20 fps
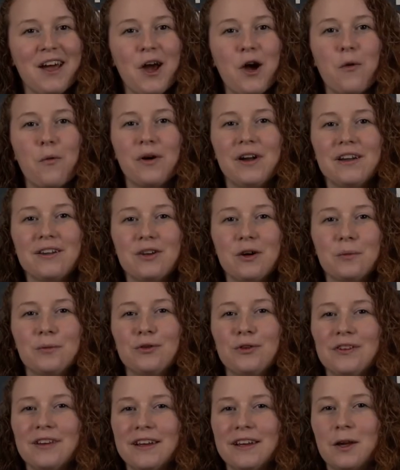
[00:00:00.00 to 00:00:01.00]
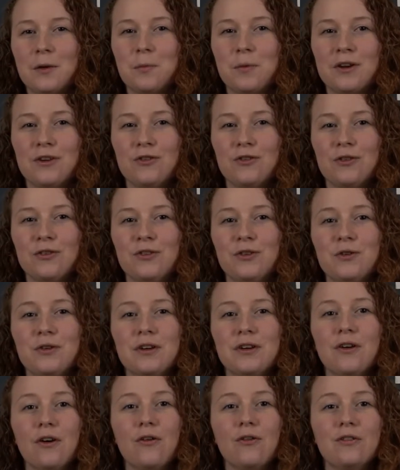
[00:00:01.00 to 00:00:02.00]
When it comes to taking pictures, you
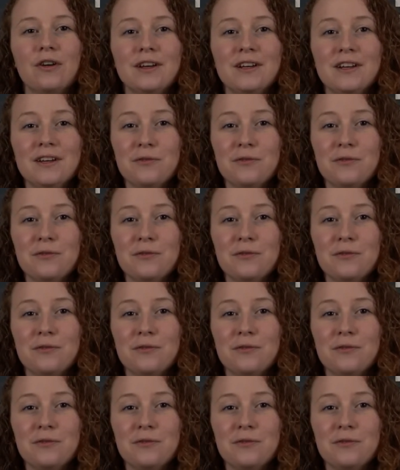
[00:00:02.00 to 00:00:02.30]
can already